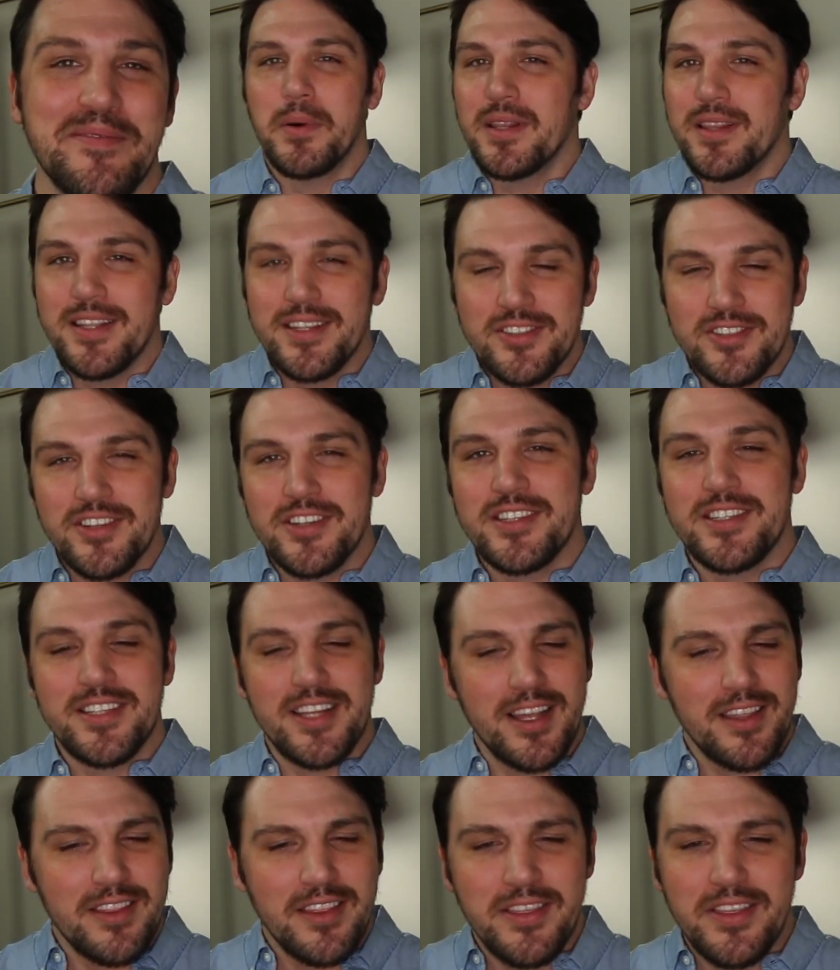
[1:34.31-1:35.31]
But let's just
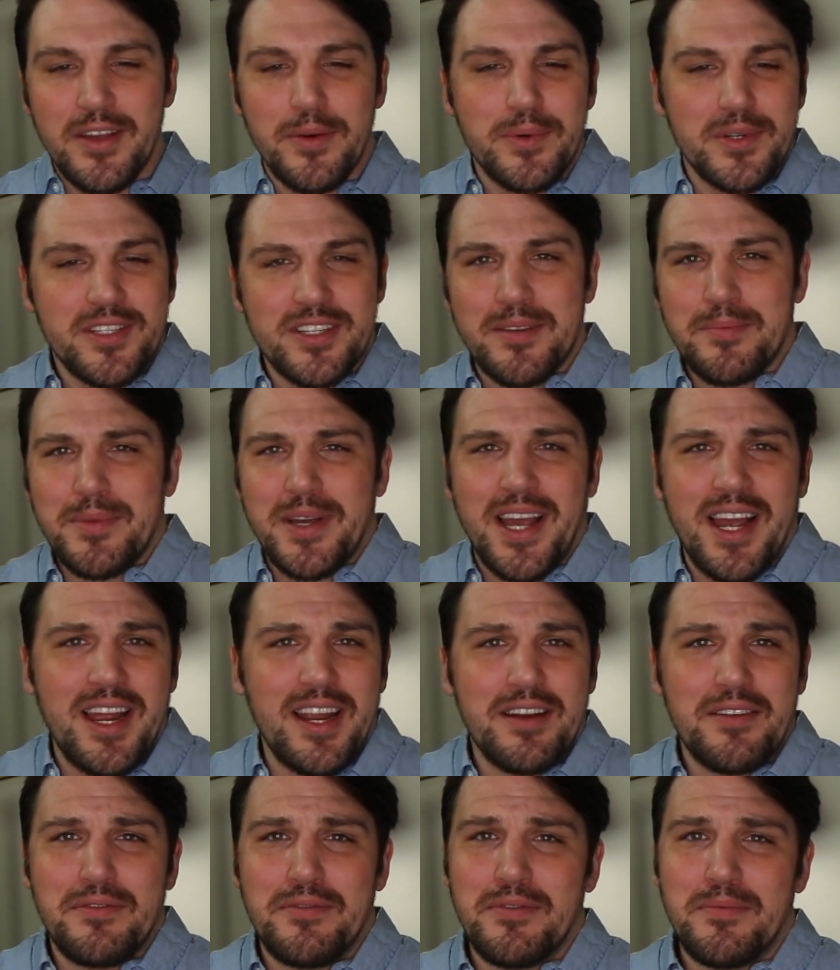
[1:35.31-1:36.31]
say that there was some
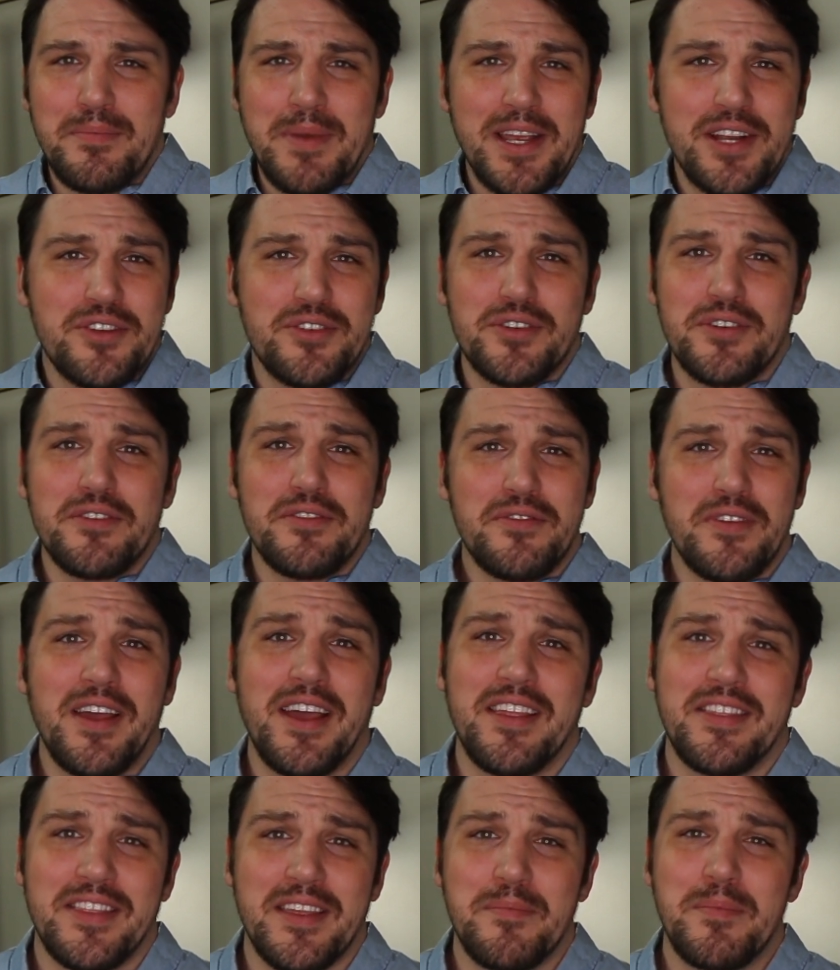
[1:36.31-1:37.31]
kind of major
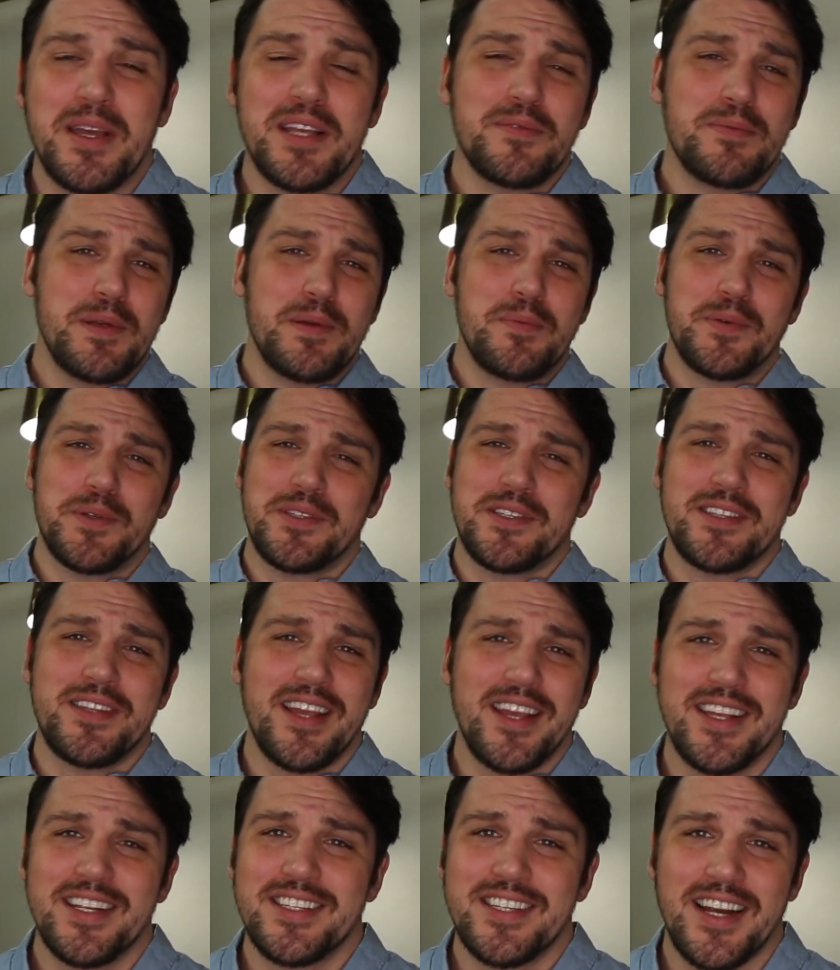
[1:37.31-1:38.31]
event that makes people
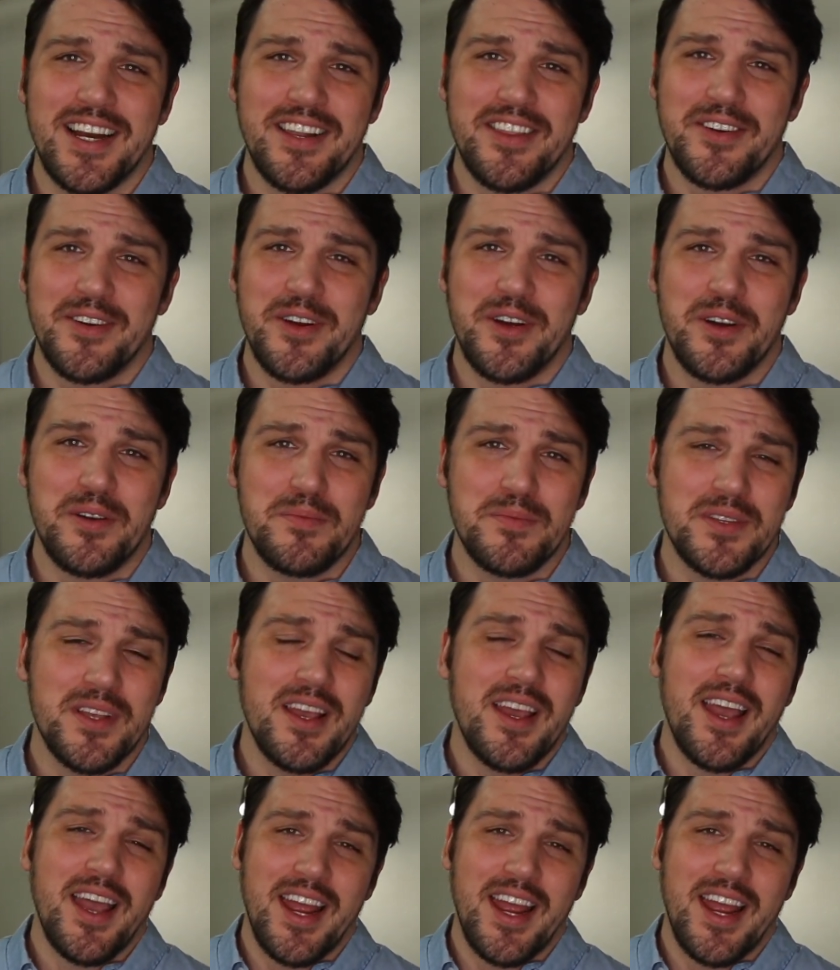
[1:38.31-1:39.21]
stay inside of their homes